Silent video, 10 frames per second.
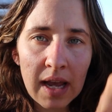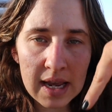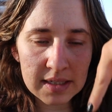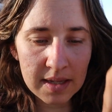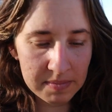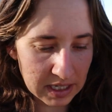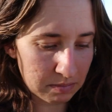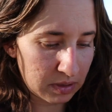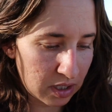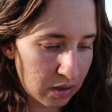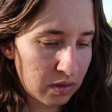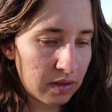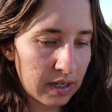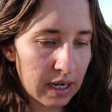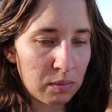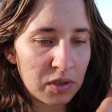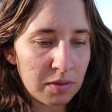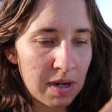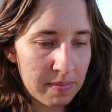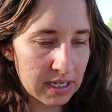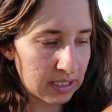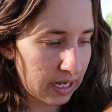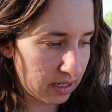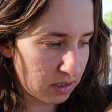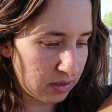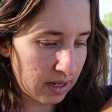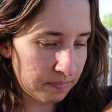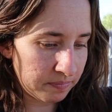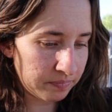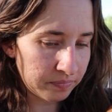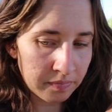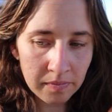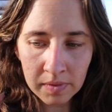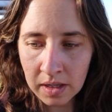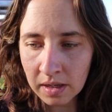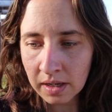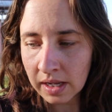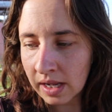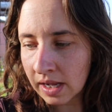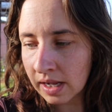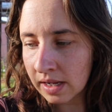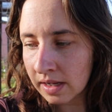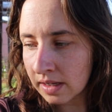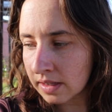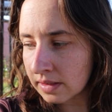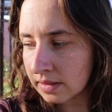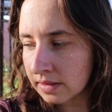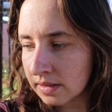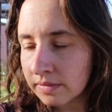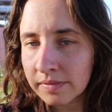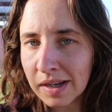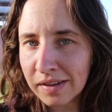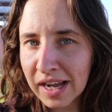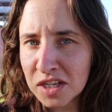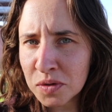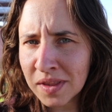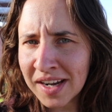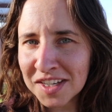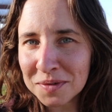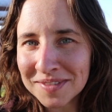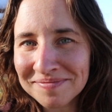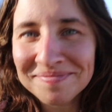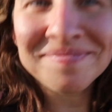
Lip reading: ask them down below, and I will do my best to answer them. And I'll catch you on the next one.